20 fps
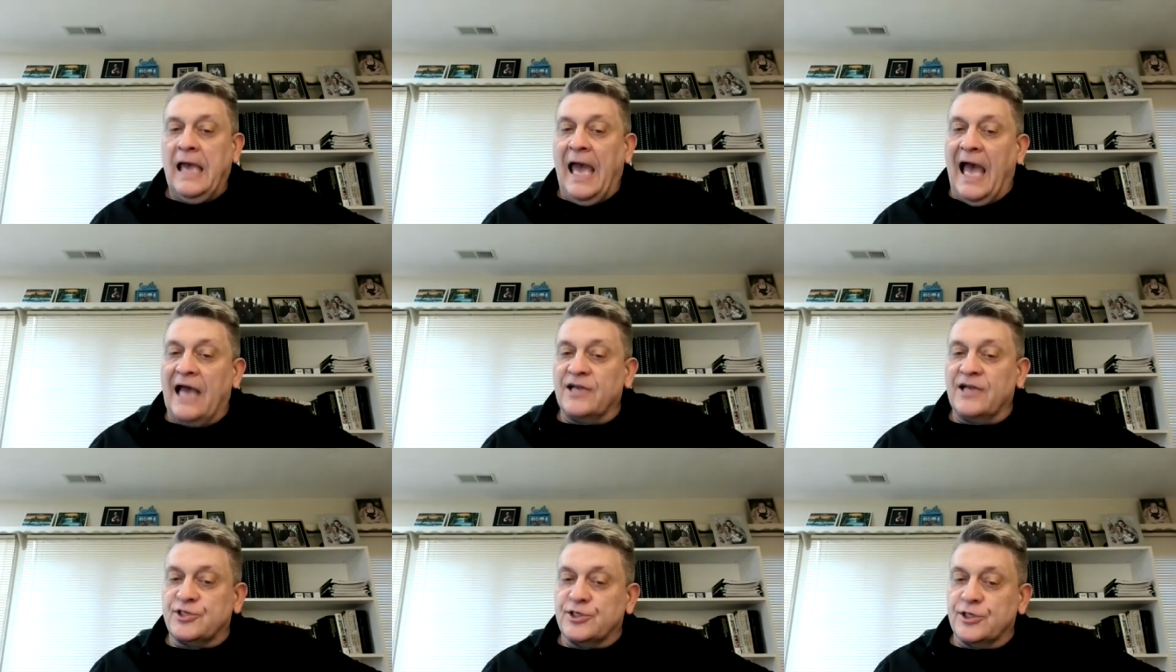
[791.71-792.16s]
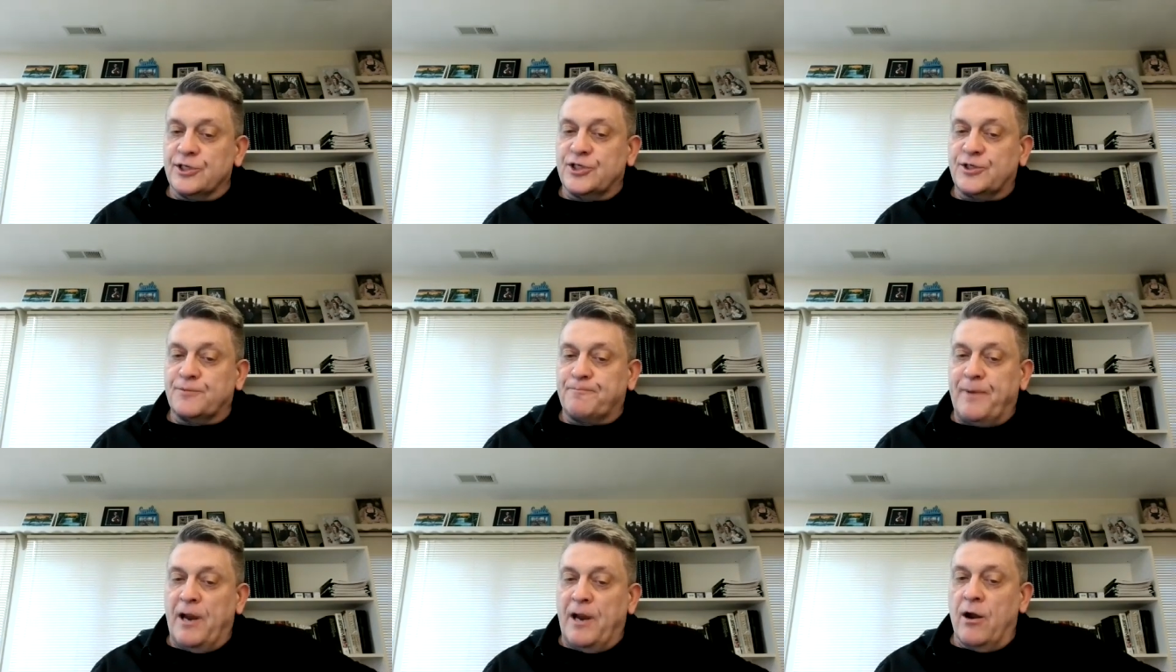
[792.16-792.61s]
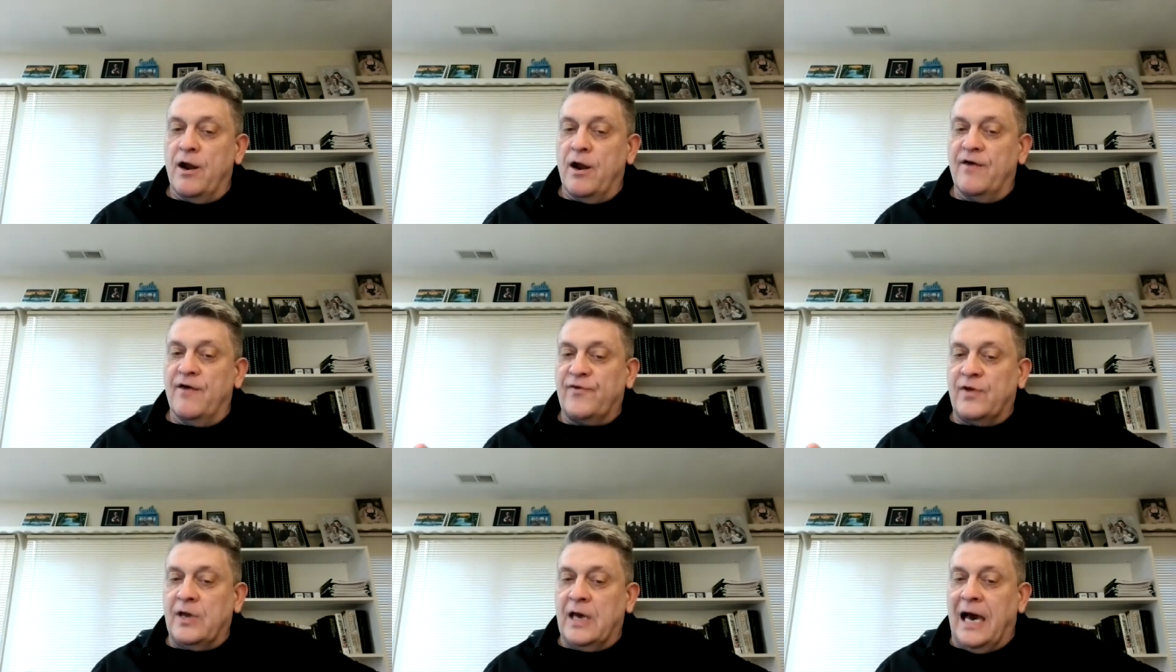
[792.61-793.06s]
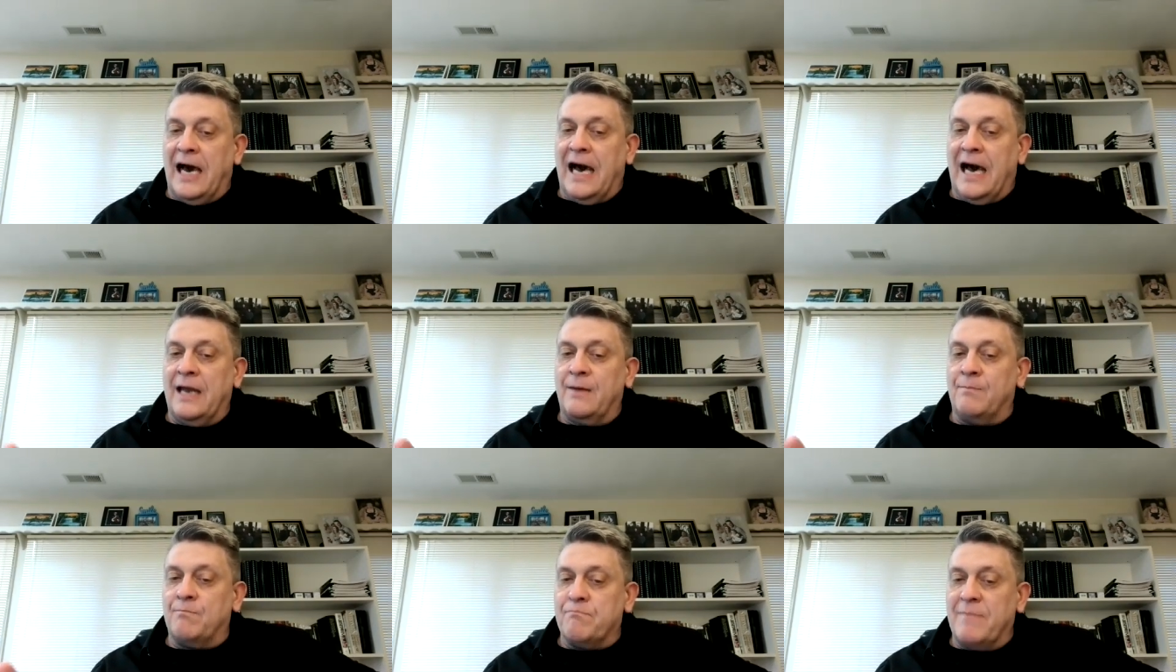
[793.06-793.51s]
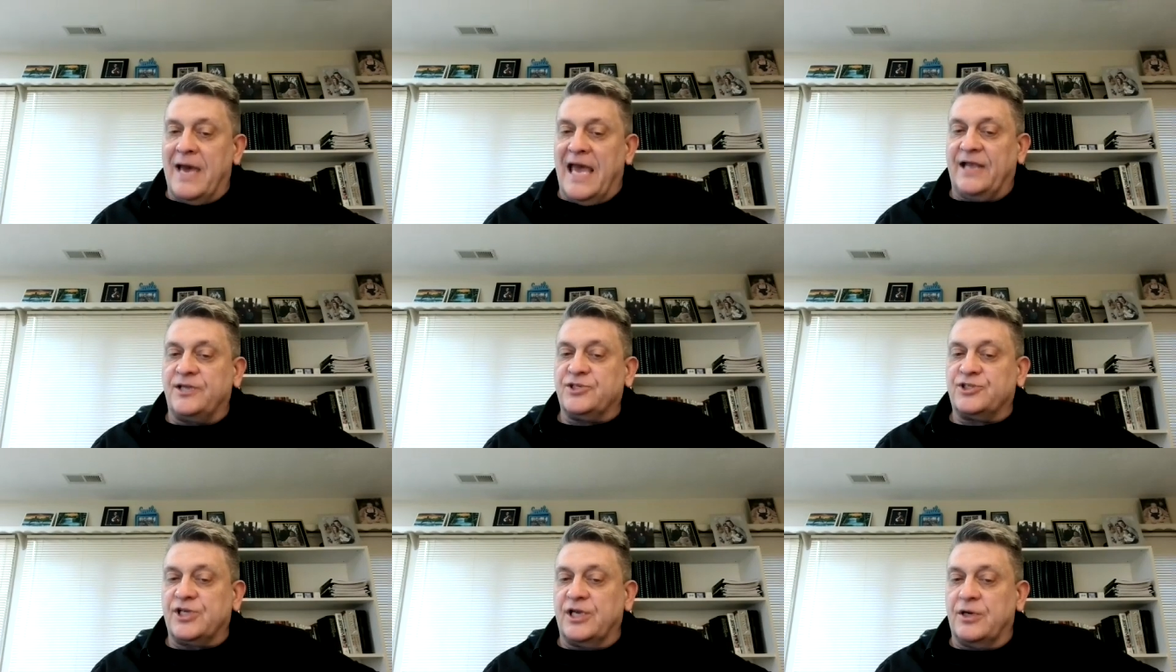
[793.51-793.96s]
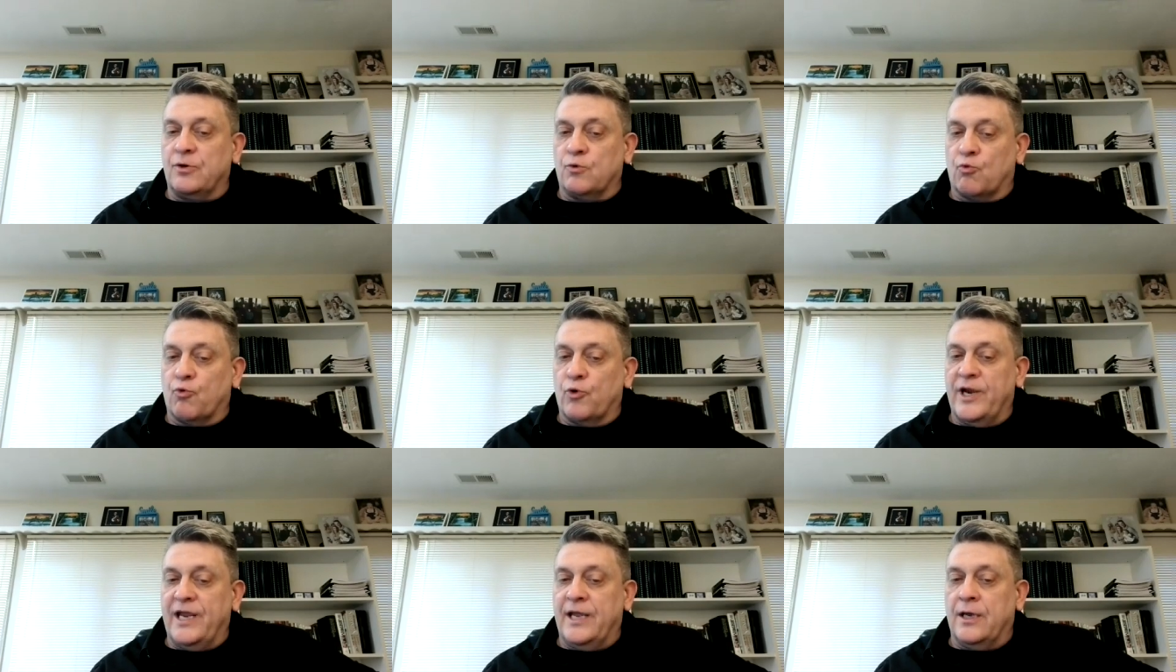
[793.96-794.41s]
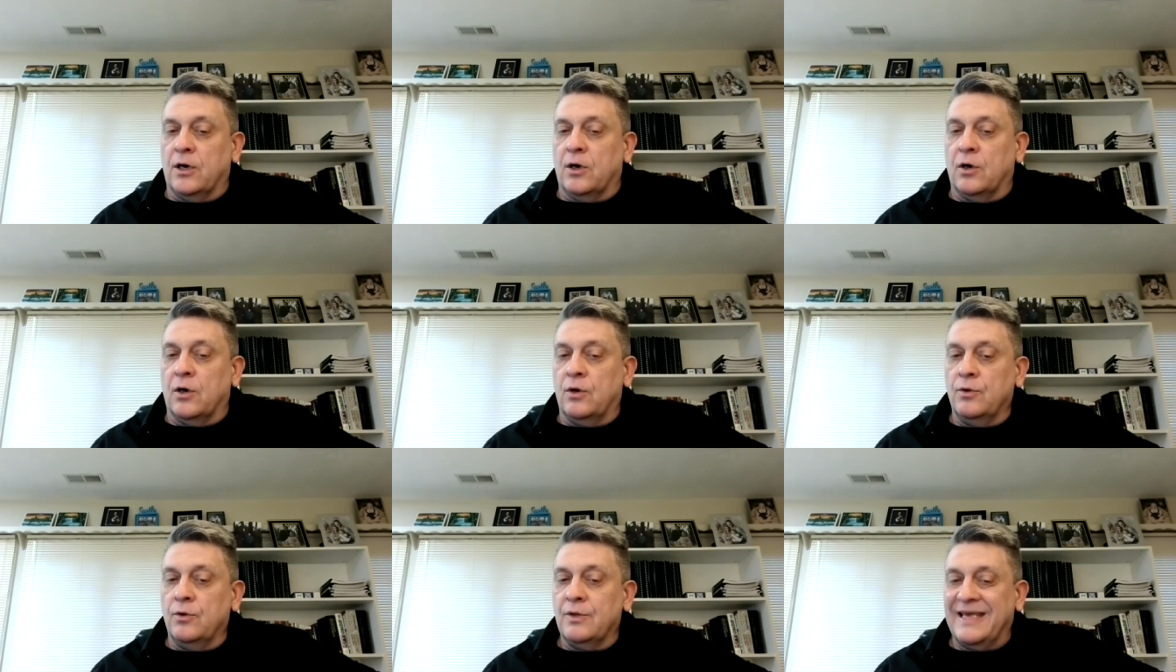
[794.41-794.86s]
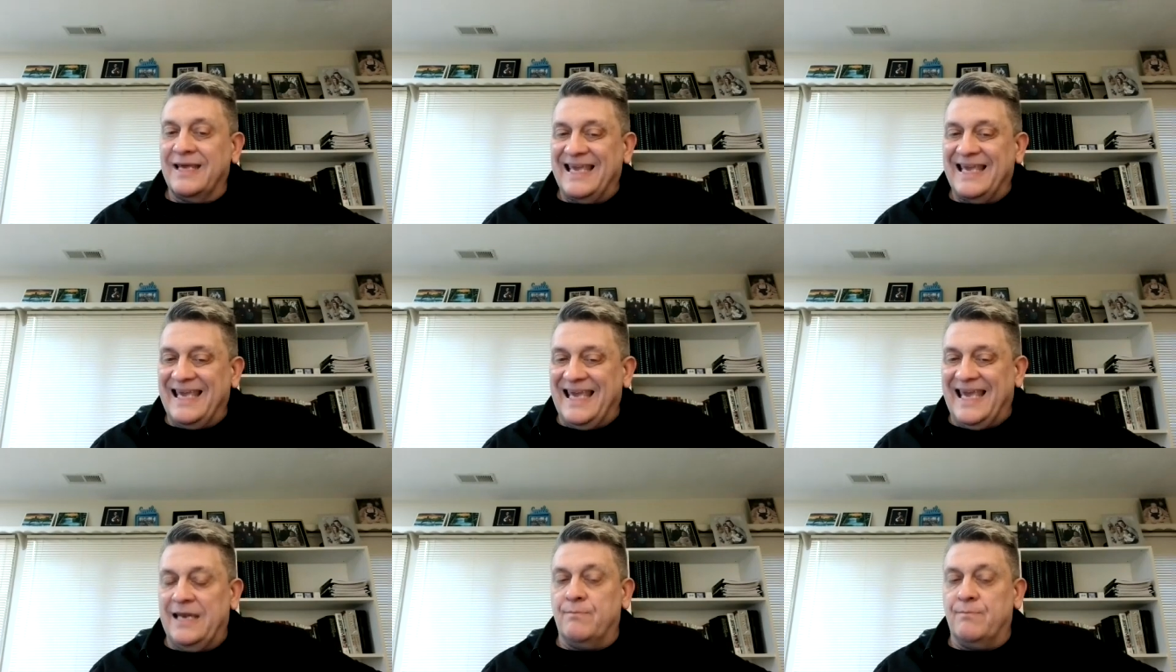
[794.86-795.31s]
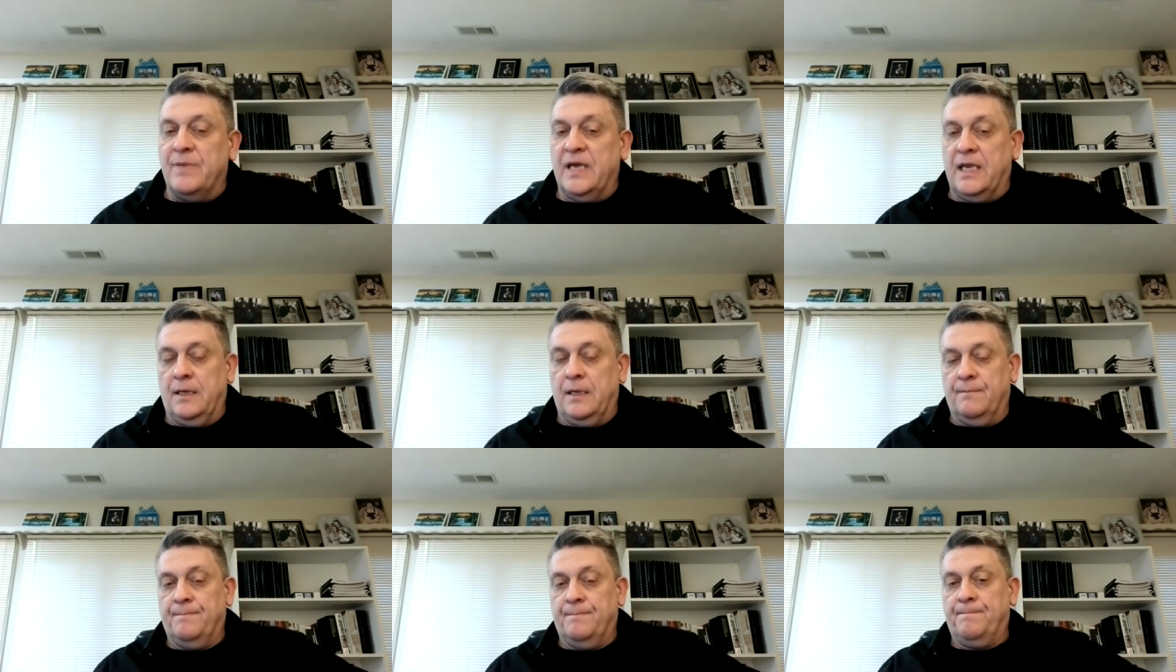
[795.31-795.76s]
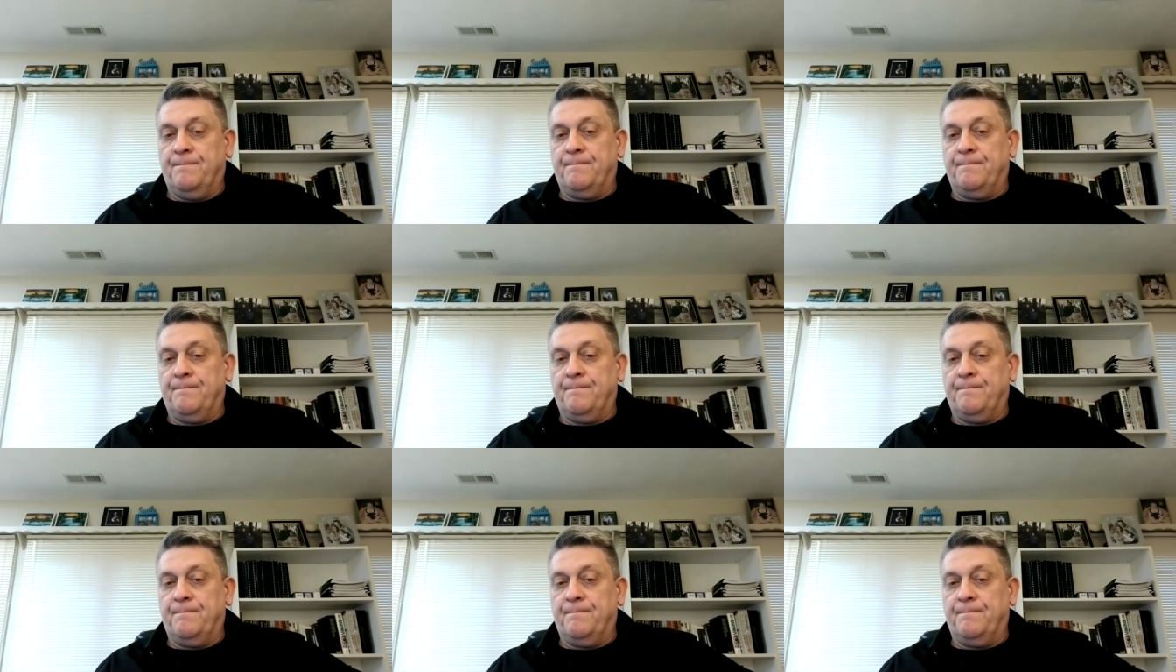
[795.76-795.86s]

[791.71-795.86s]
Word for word: as the Spirit of God makes it real in me.